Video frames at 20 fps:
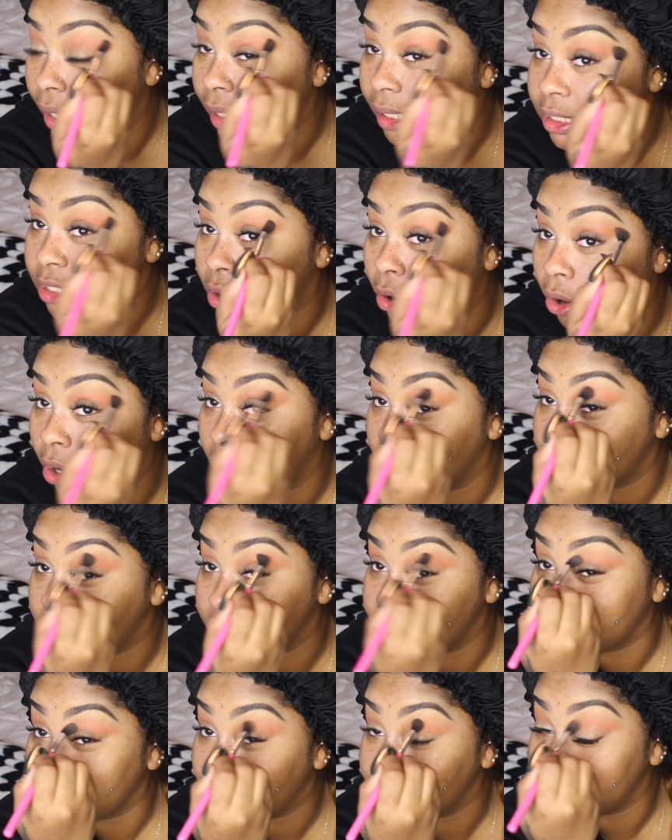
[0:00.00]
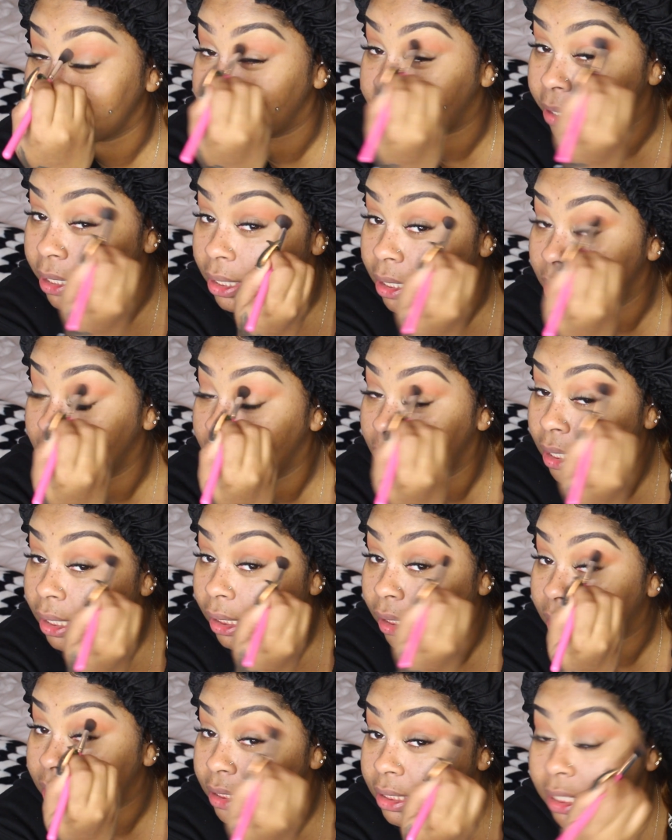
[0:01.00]
It's hard sometimes to be
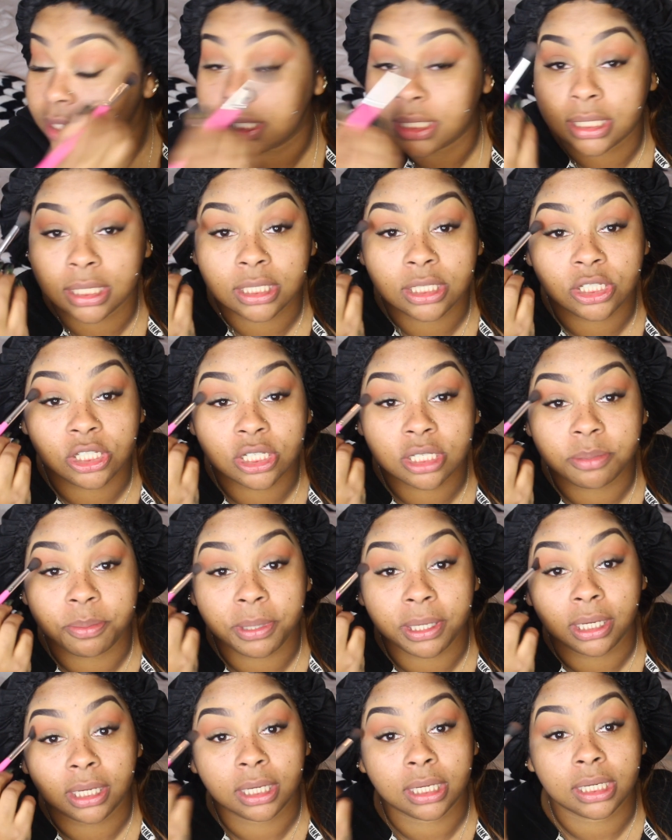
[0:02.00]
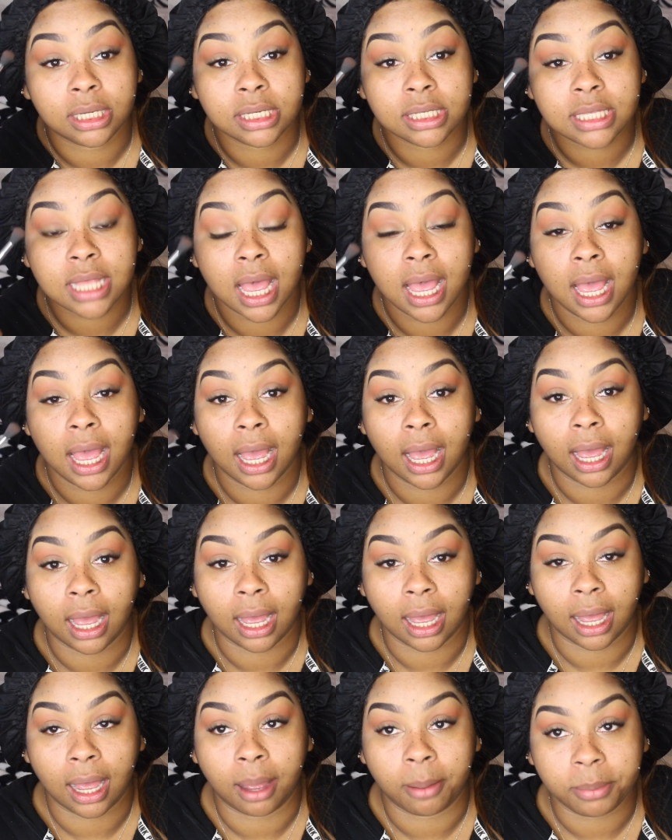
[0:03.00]
consistent just because,
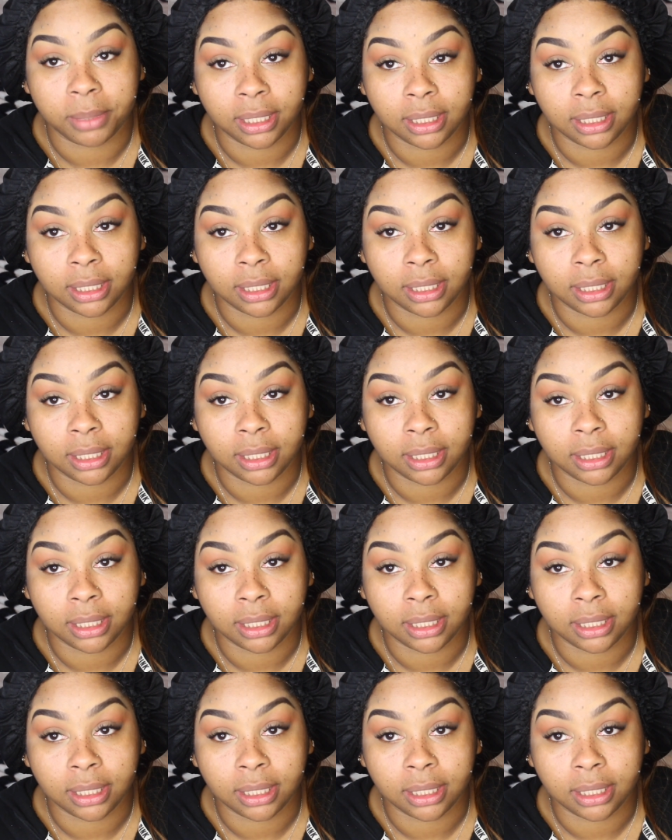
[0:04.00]
I